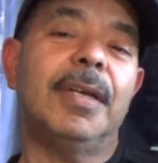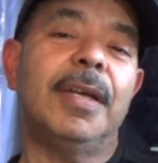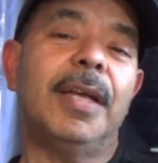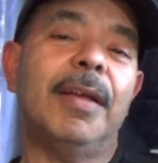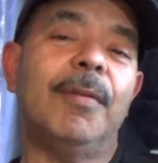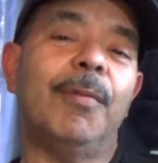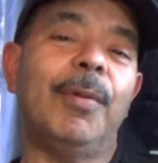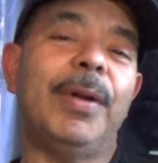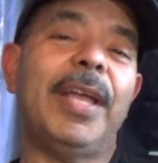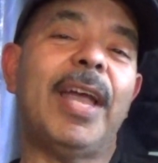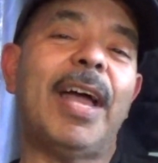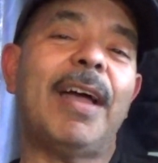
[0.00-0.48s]

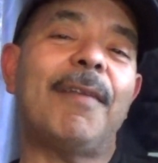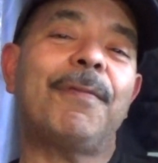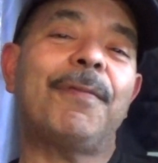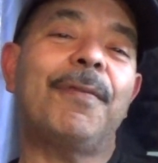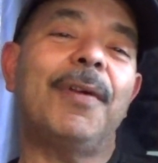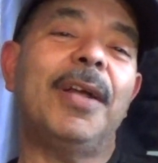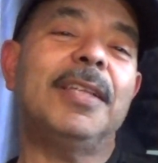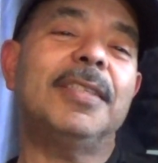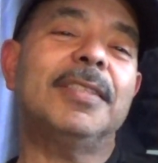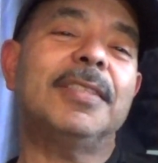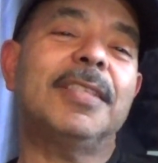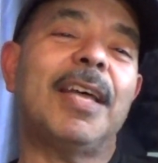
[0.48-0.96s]
And we had
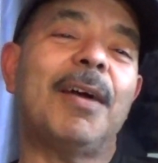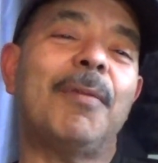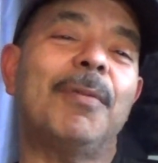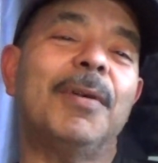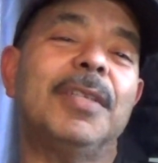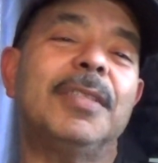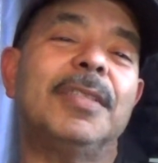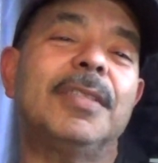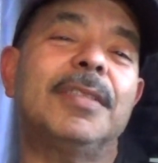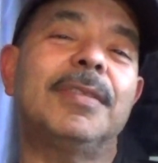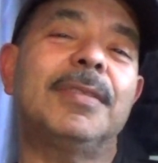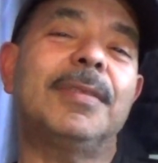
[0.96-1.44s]
friends that
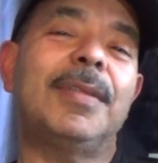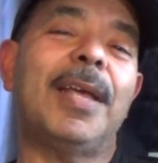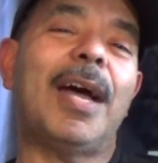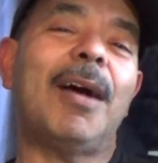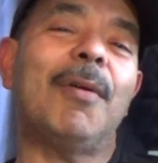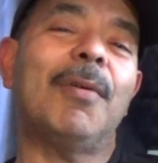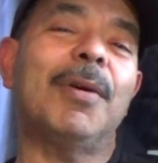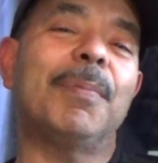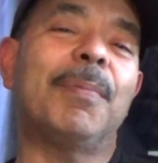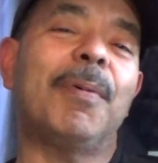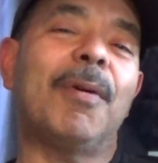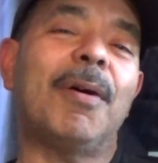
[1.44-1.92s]
were
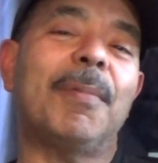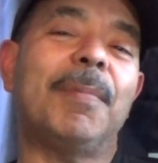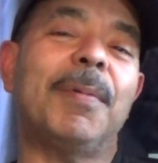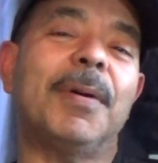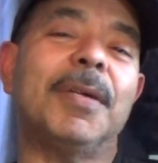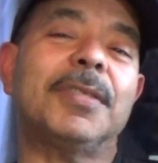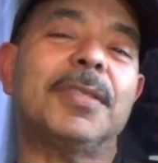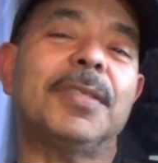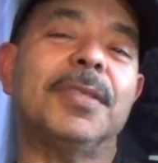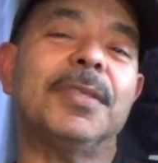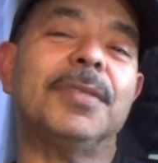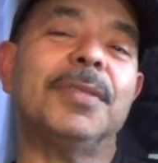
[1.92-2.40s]
down with Ball
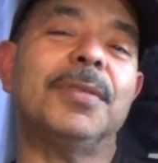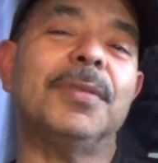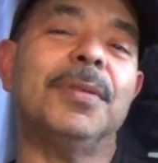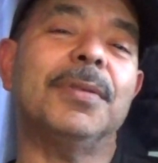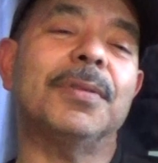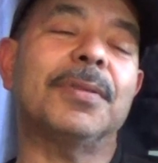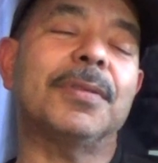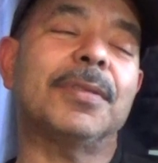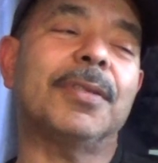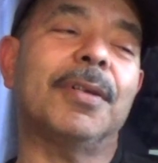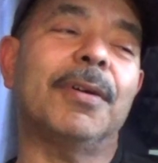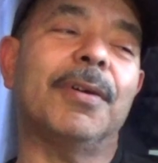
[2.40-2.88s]
Busters
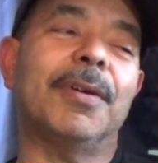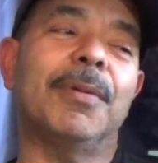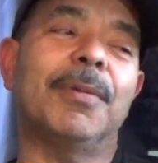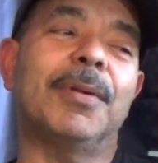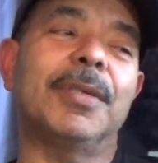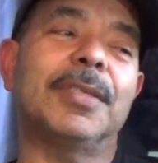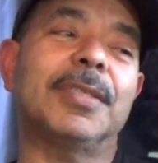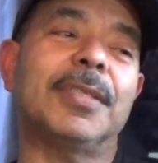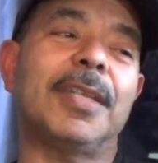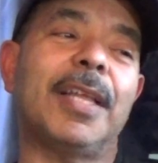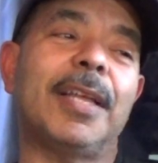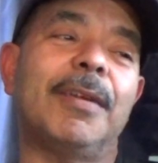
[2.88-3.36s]
too. So it
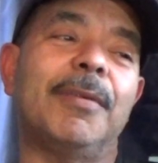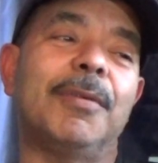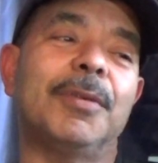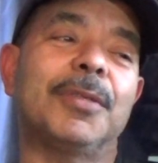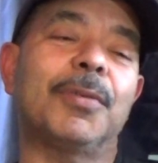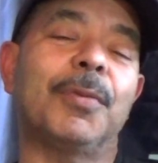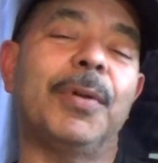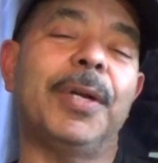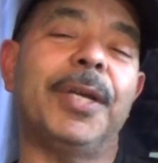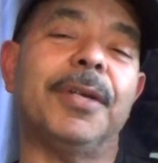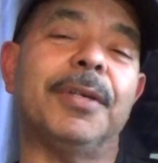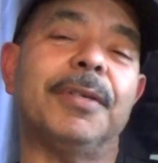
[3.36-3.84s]
was like, it
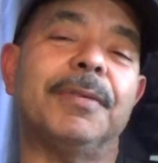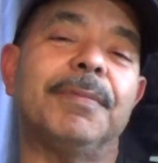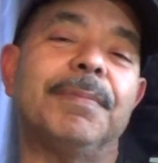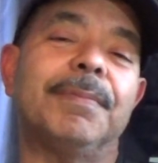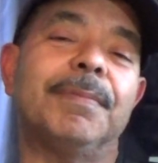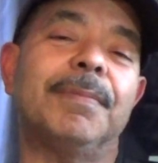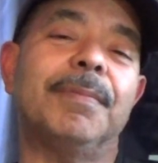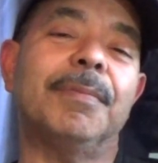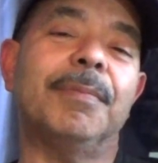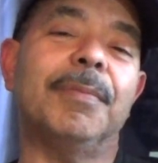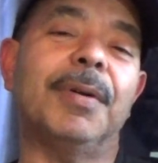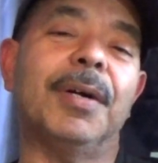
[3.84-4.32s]
was weird,
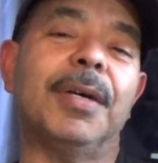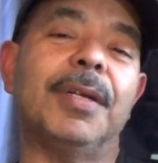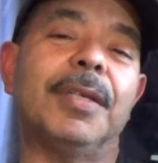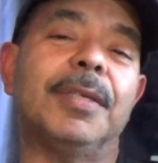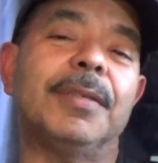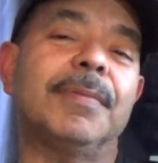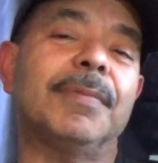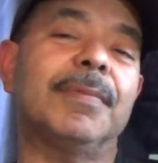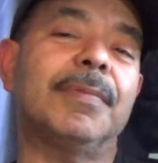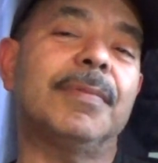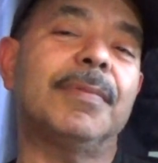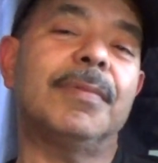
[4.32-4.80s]
but
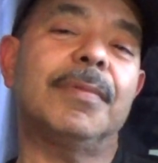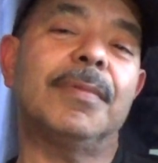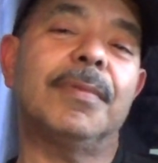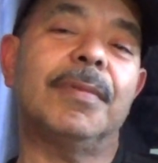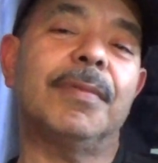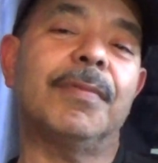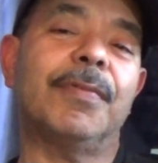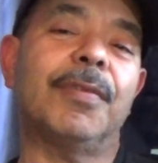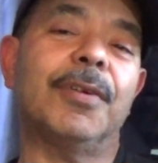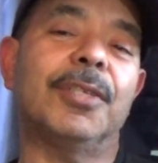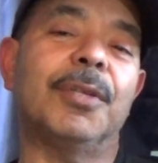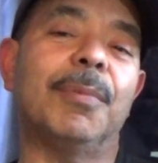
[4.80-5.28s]

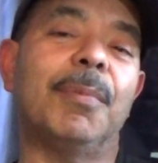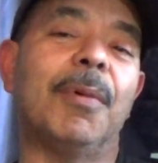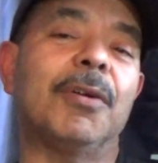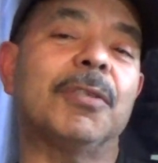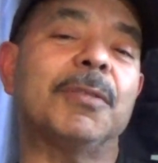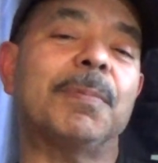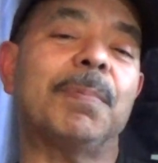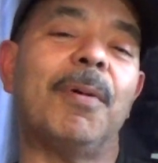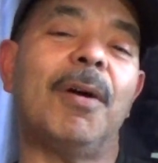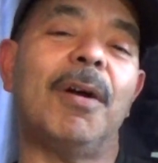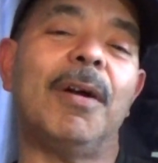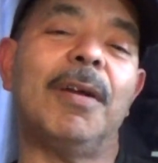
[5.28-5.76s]
for the
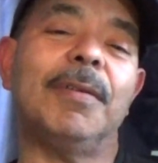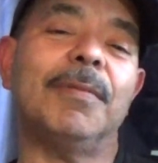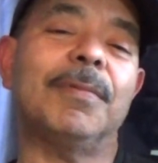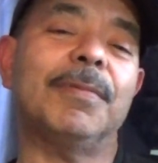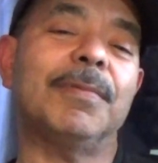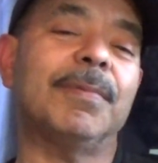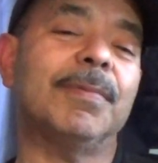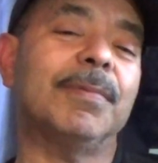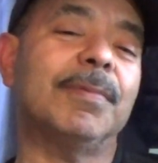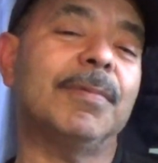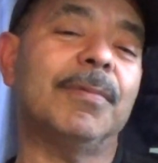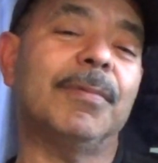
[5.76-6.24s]
most part,
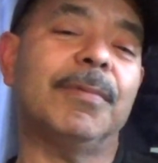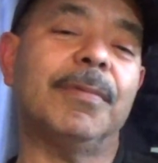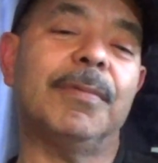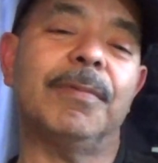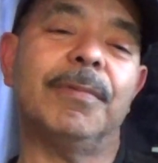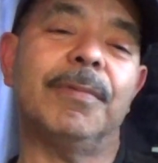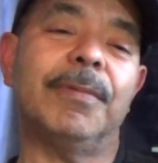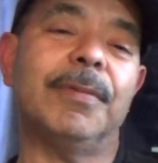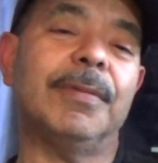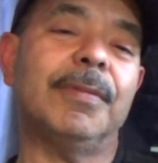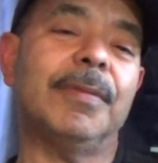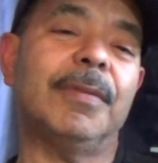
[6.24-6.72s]

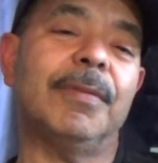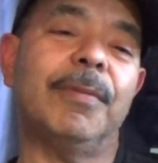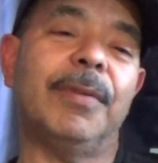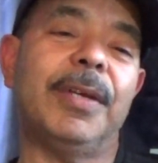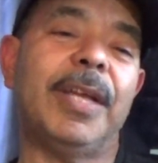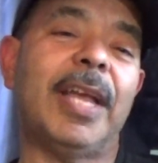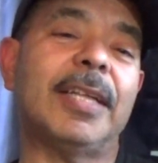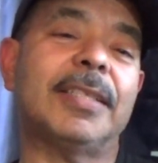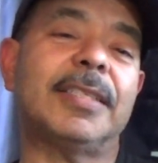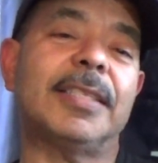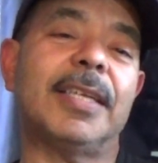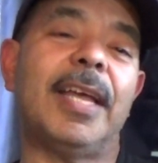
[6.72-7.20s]
we
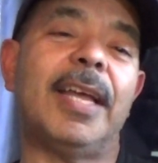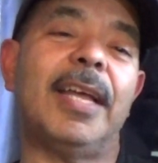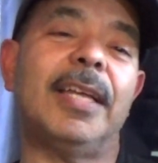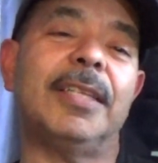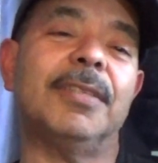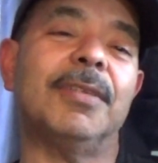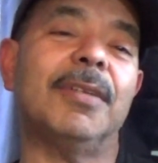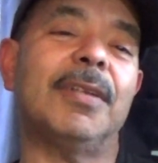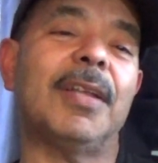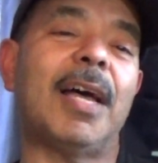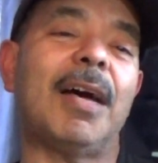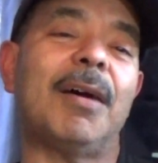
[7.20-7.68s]
had to
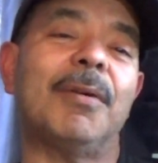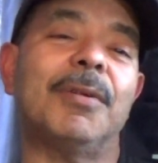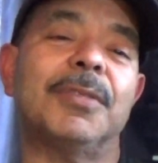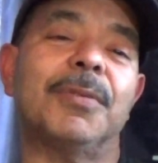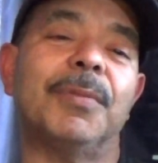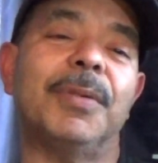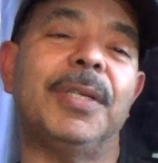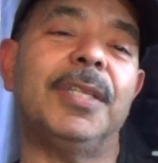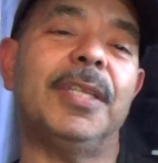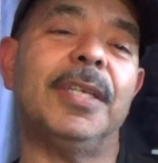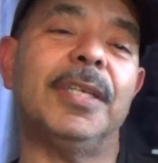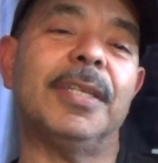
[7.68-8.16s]
handle ours,
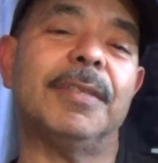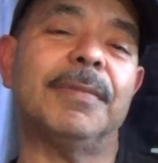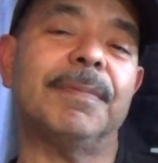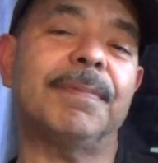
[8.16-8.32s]
we did.